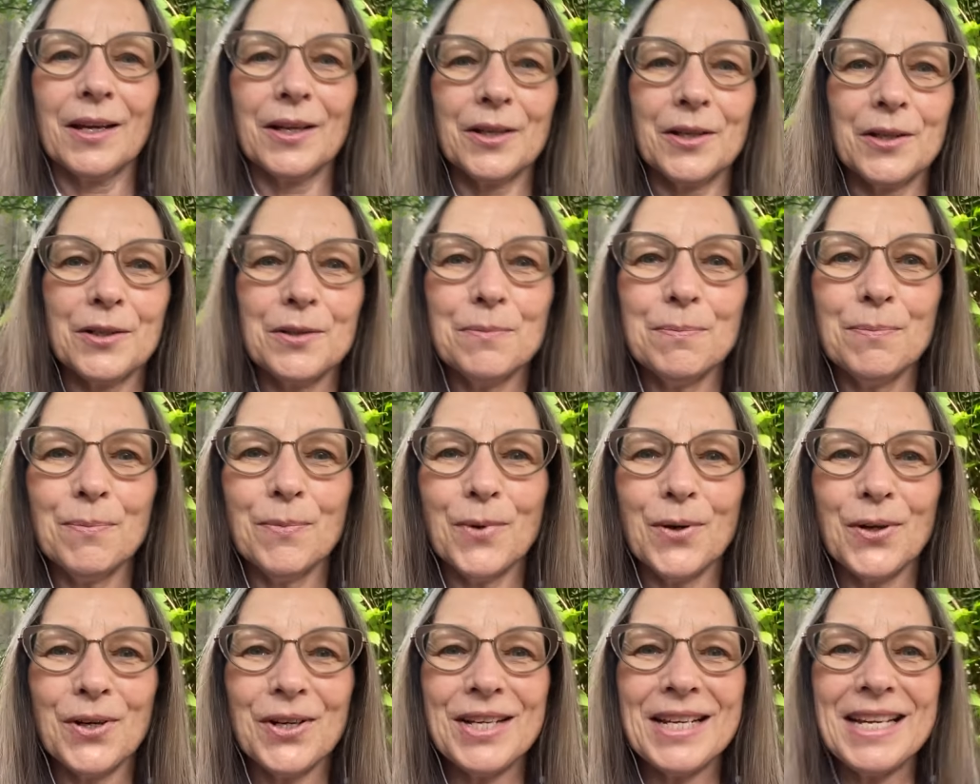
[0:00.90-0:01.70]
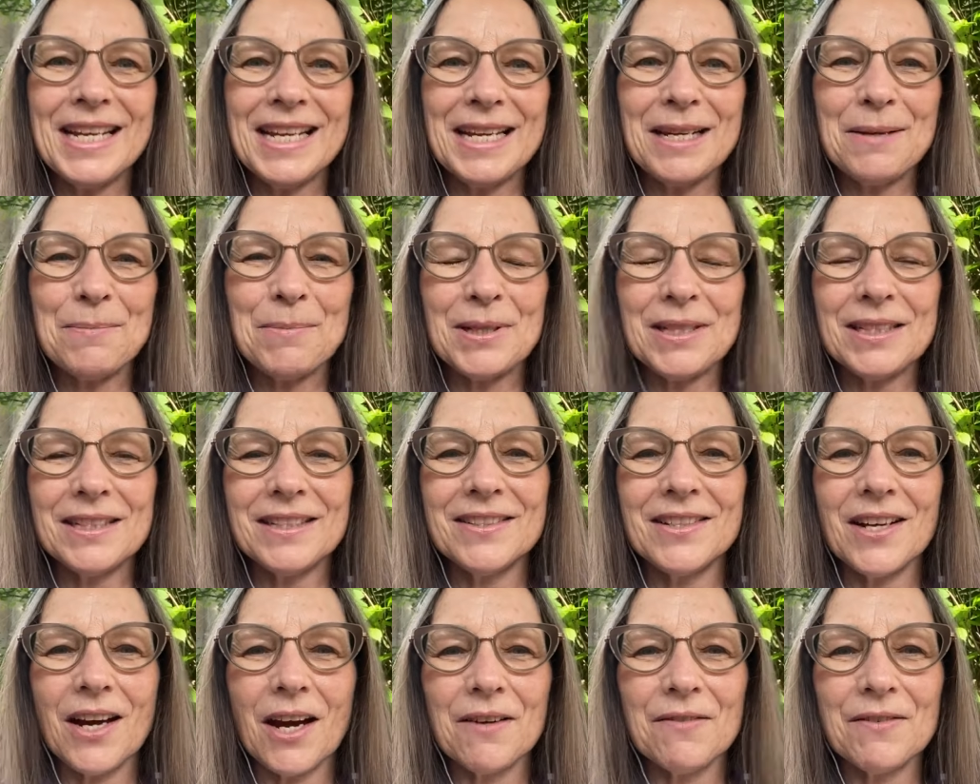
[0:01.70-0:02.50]
Good morning,
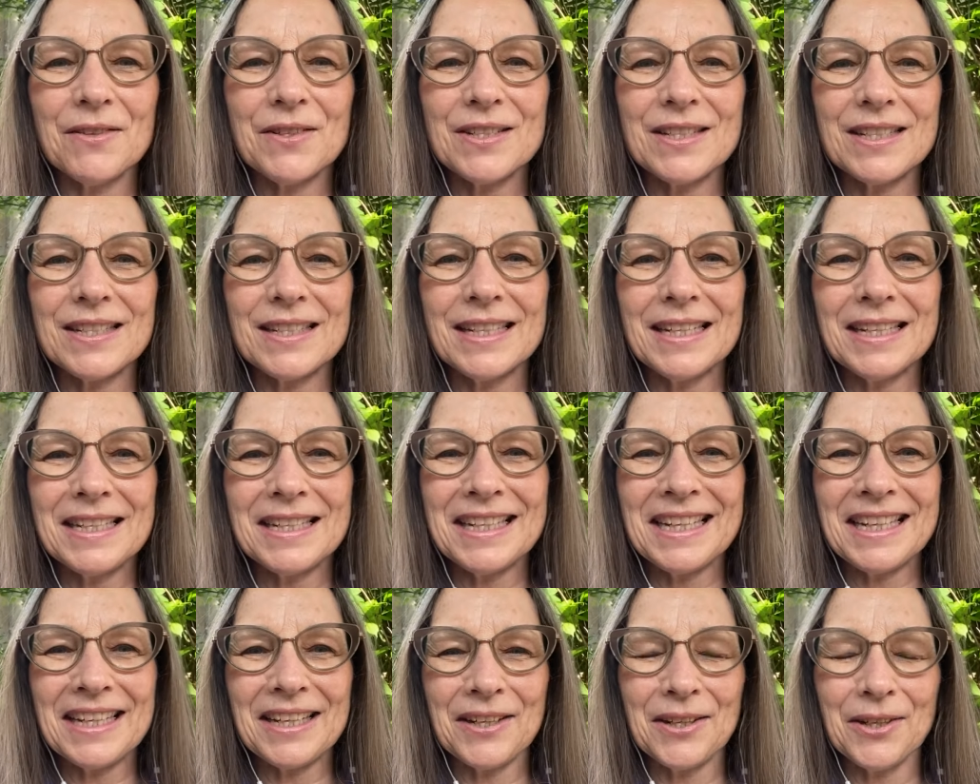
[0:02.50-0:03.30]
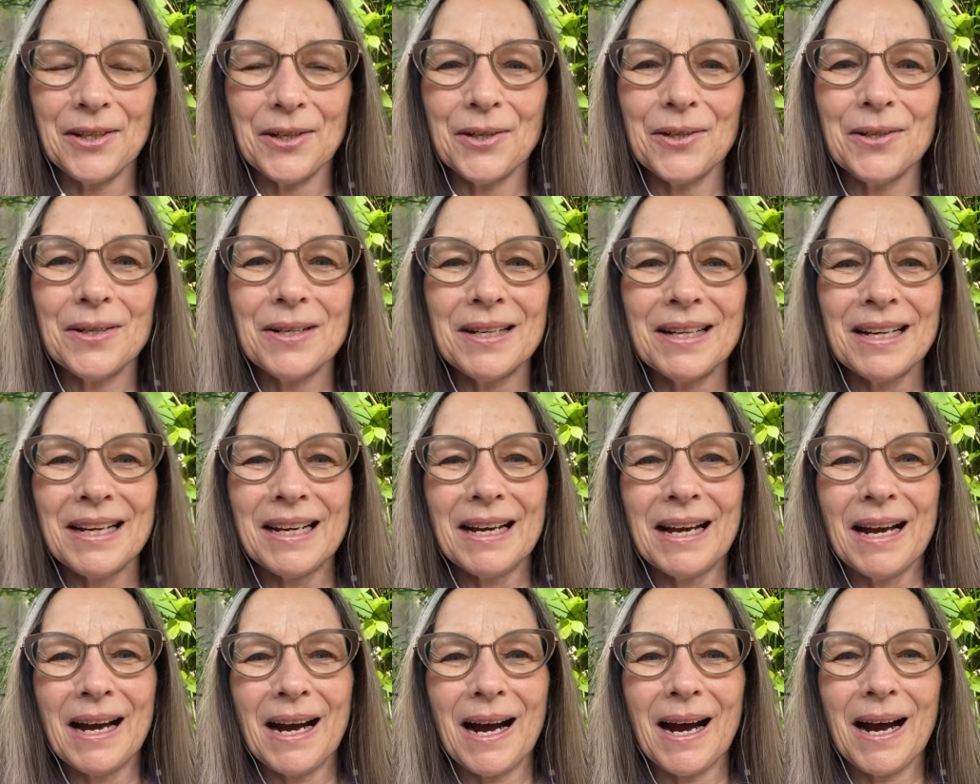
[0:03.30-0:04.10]
Melinda Iverson in here.
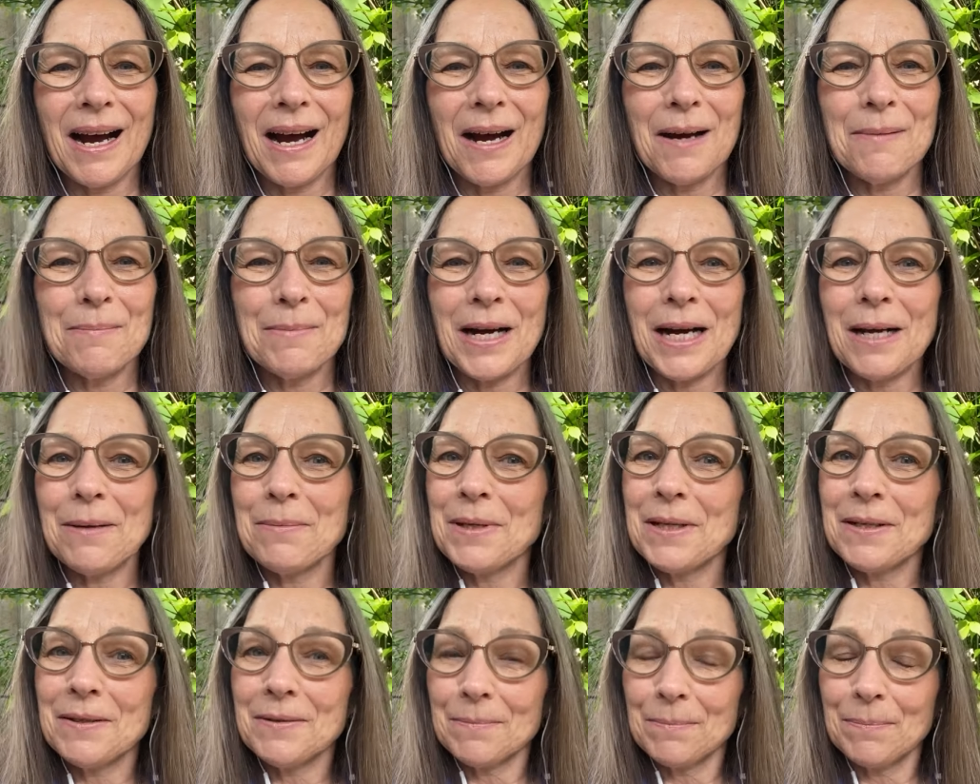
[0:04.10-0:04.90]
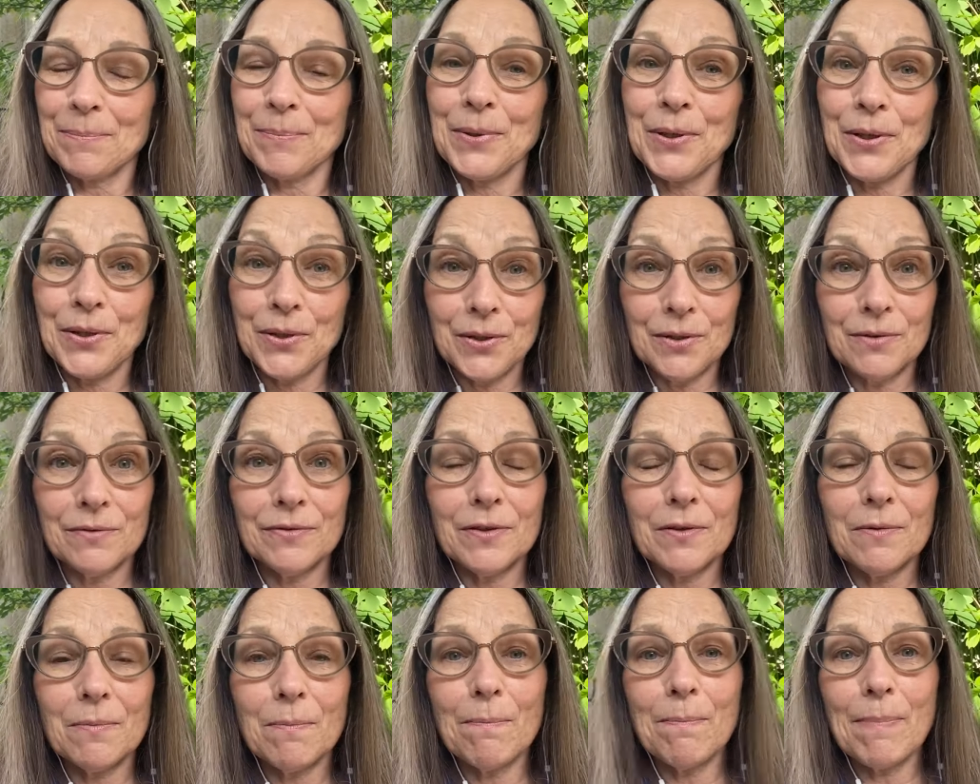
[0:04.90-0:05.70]
I'm in
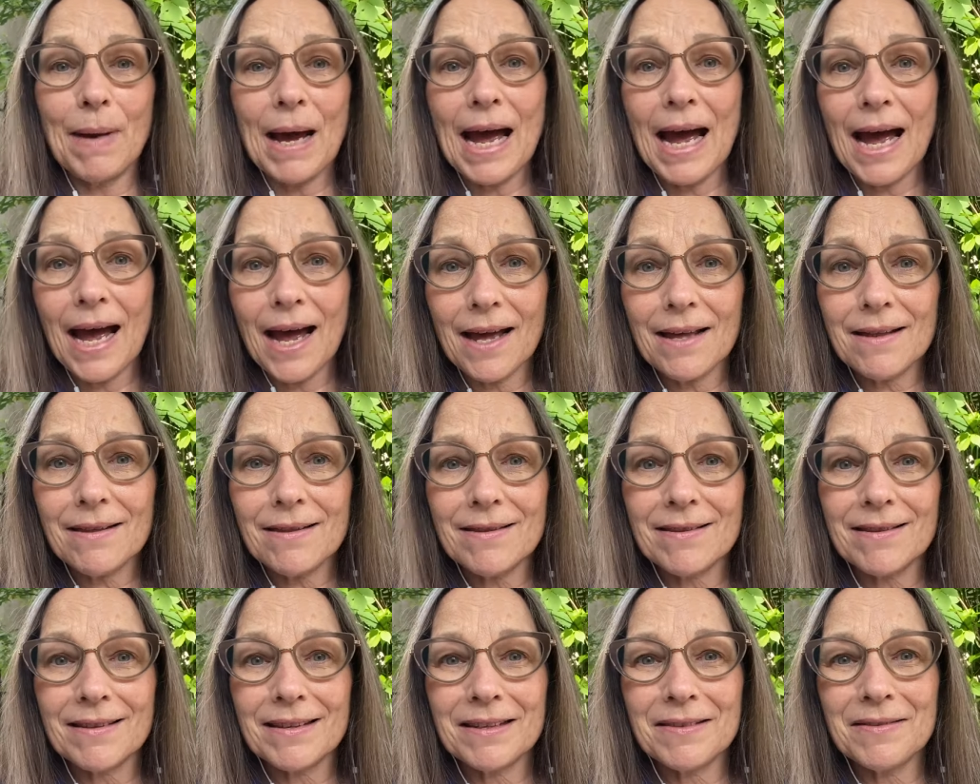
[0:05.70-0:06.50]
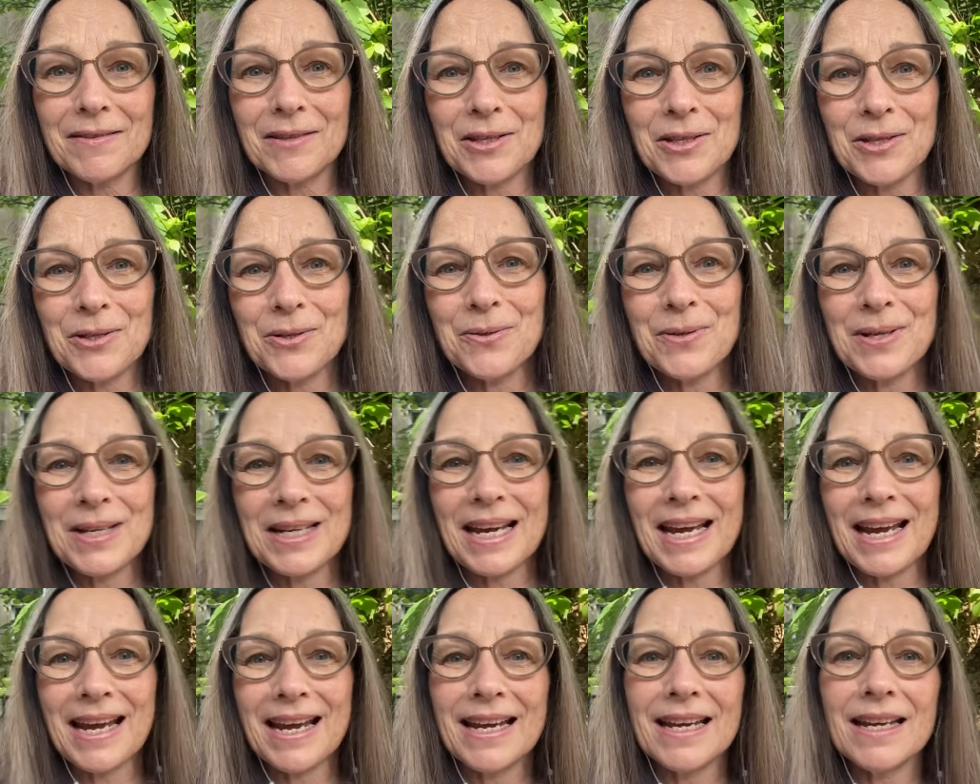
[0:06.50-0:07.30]
beautiful Bath in the
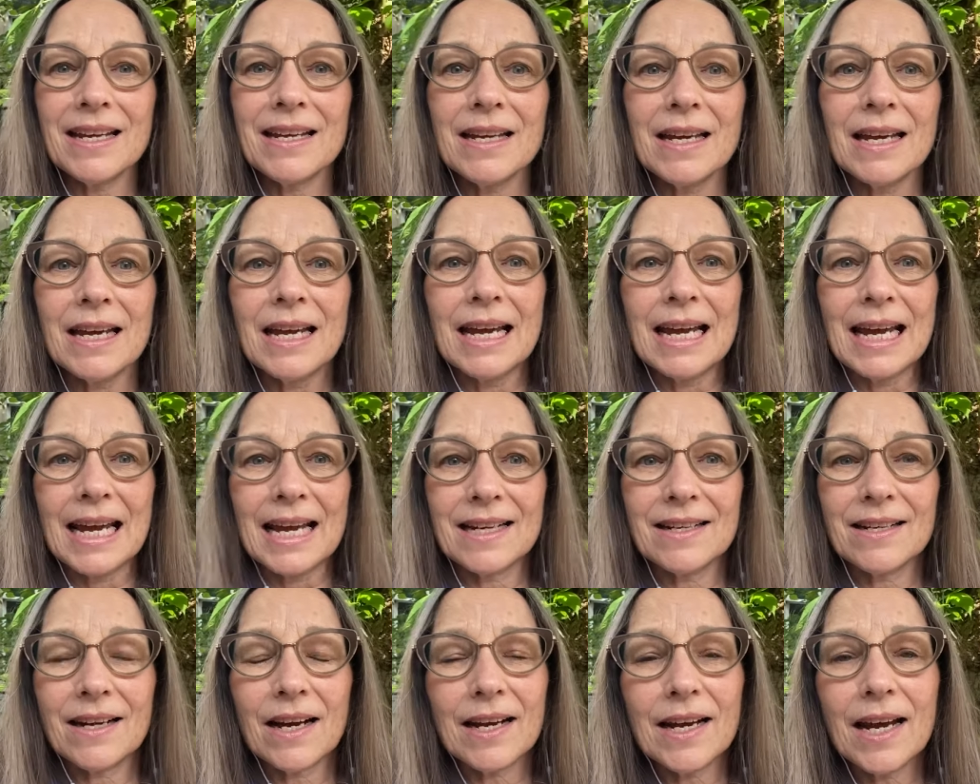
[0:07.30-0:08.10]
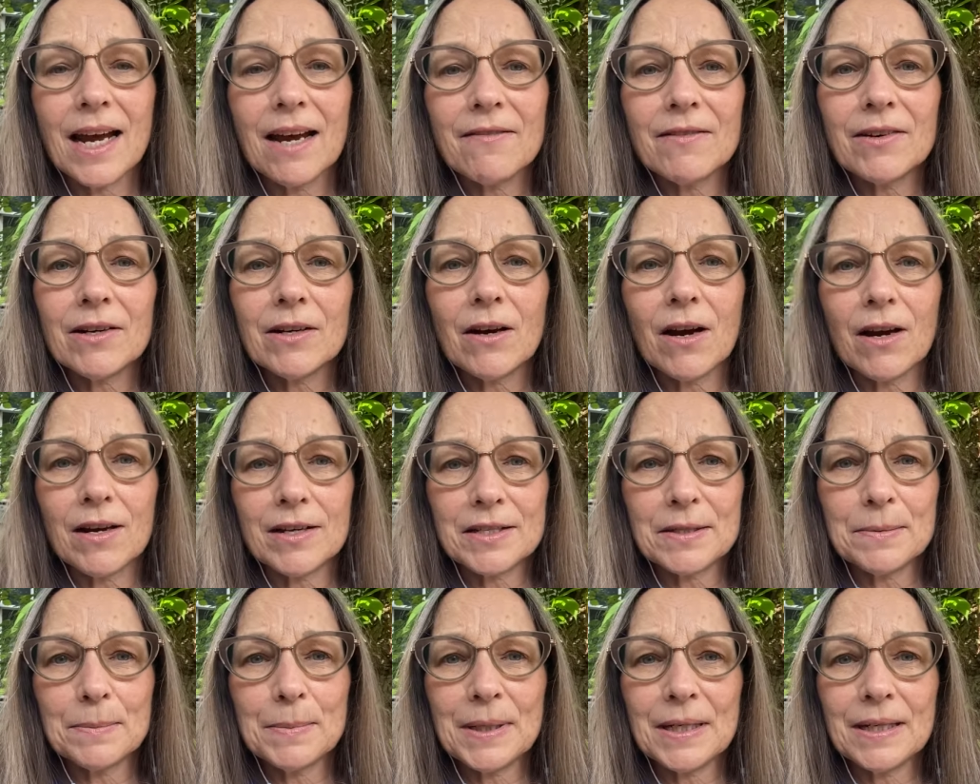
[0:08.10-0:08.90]
UK, and I have a
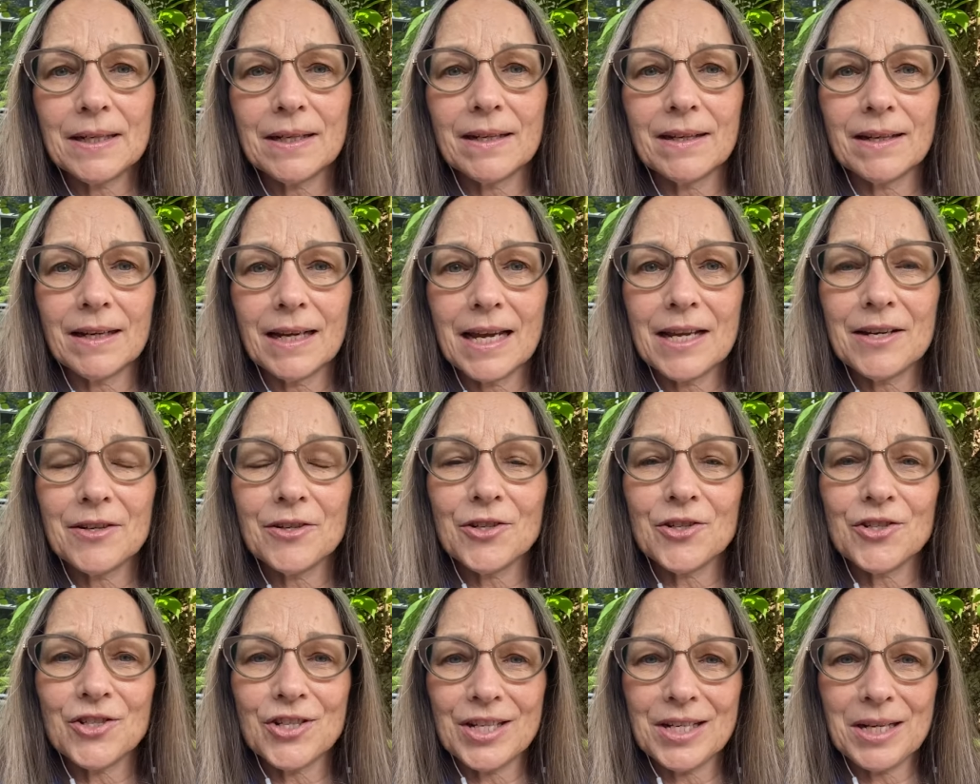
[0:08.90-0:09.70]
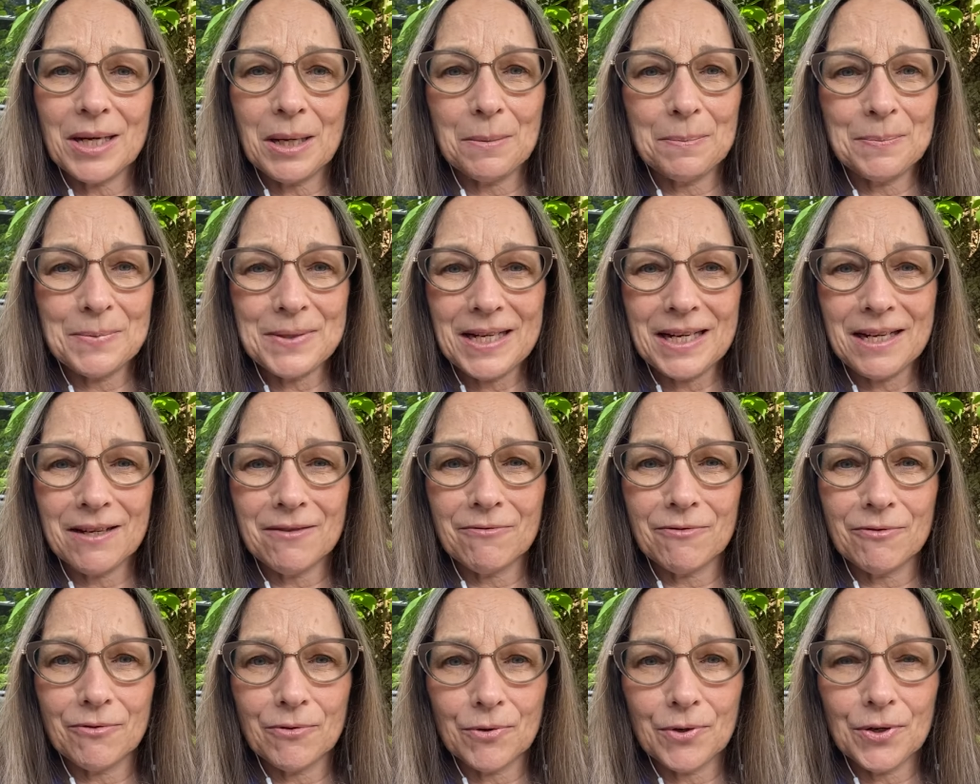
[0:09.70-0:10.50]
cosmic energy update
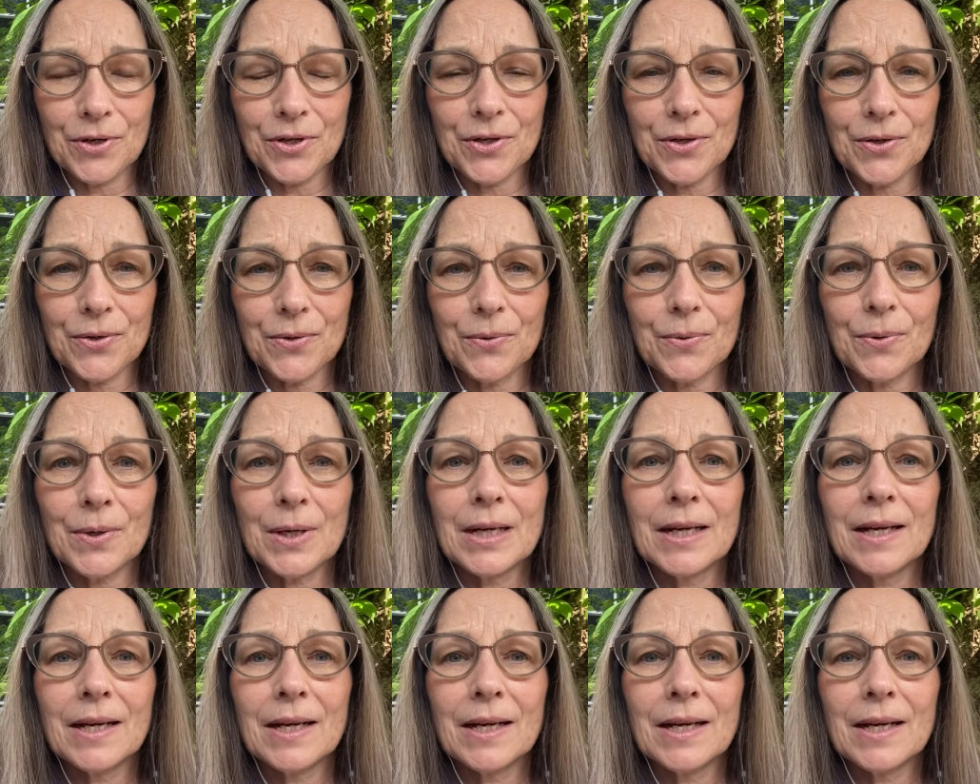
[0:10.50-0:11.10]
for you